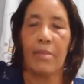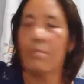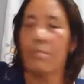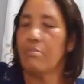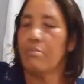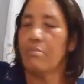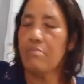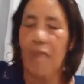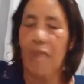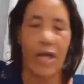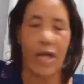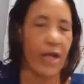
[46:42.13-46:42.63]

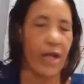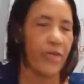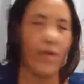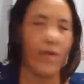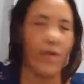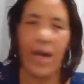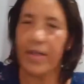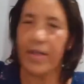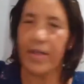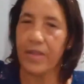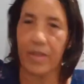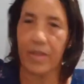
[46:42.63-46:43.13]
Not a
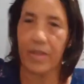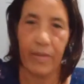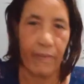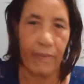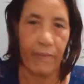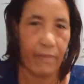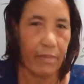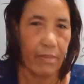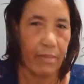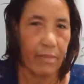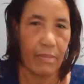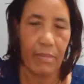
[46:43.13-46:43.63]
threat.
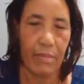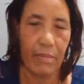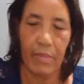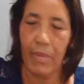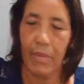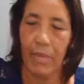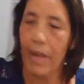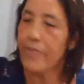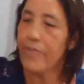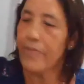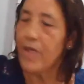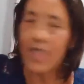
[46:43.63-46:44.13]

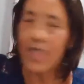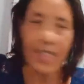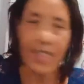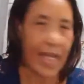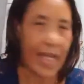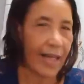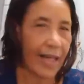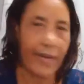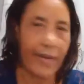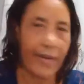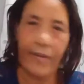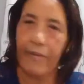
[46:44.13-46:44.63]
I'm just
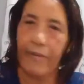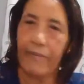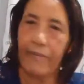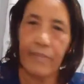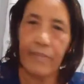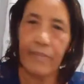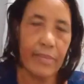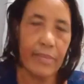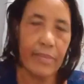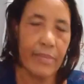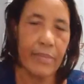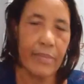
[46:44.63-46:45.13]
telling you.
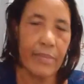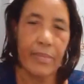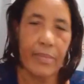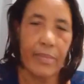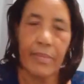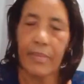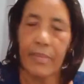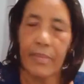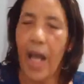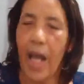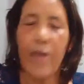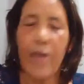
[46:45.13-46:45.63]

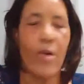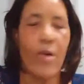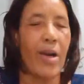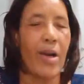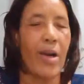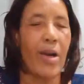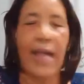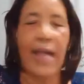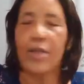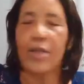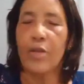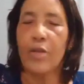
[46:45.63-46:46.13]
I don't
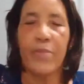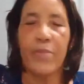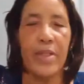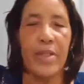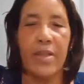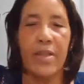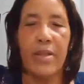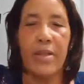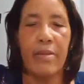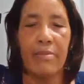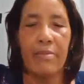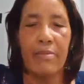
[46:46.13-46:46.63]
like to
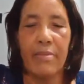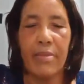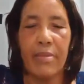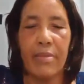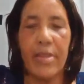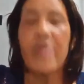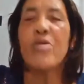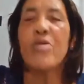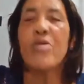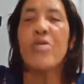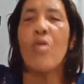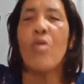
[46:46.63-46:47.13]
be
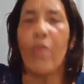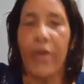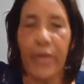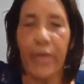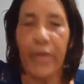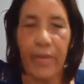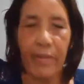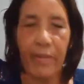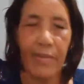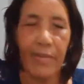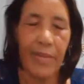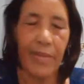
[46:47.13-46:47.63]
ignored.
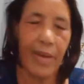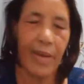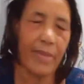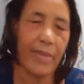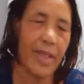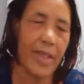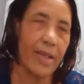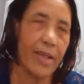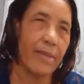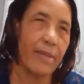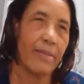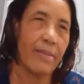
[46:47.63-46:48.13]
I
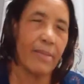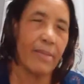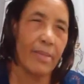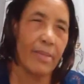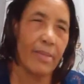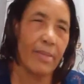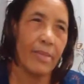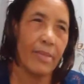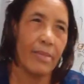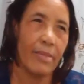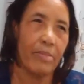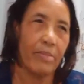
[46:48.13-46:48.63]
mean,
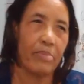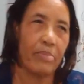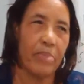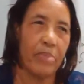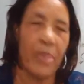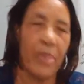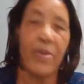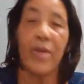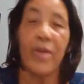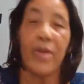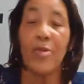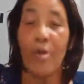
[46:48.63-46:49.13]

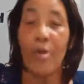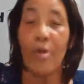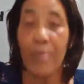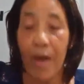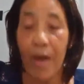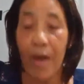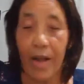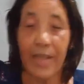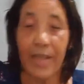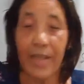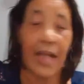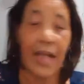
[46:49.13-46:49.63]
people ignore me
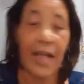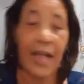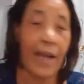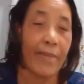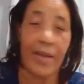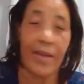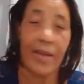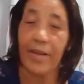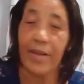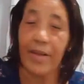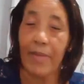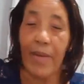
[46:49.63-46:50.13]
all the time
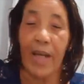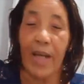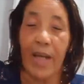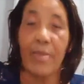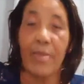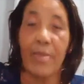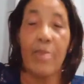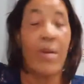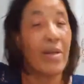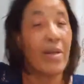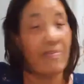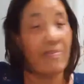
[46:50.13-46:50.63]
and it bother me,
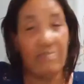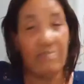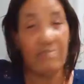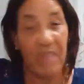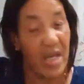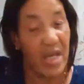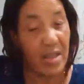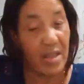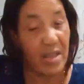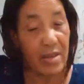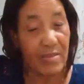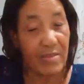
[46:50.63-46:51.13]
but
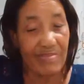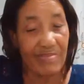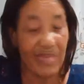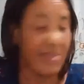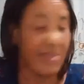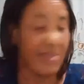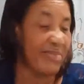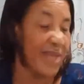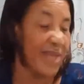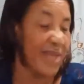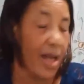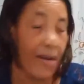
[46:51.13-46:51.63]
this,
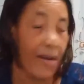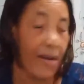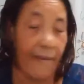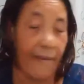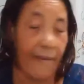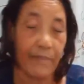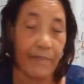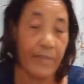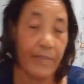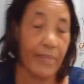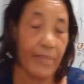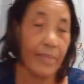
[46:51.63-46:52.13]
nah.
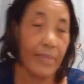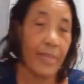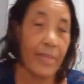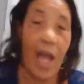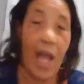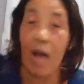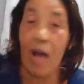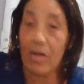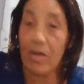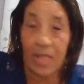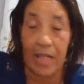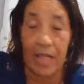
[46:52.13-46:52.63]
Now
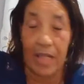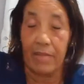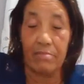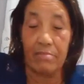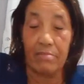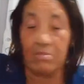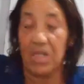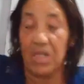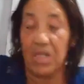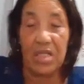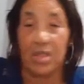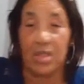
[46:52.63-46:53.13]
I'm going to
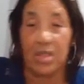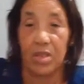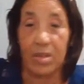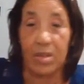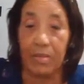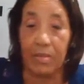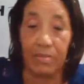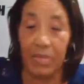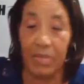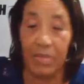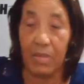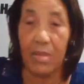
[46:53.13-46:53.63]
take this.
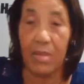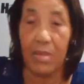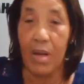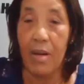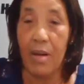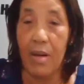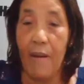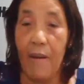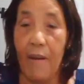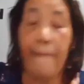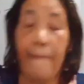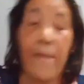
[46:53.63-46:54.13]

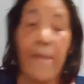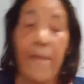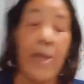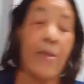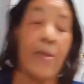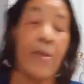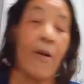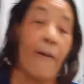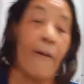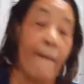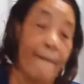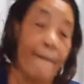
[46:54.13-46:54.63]

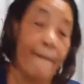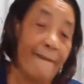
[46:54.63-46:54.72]
Ignore.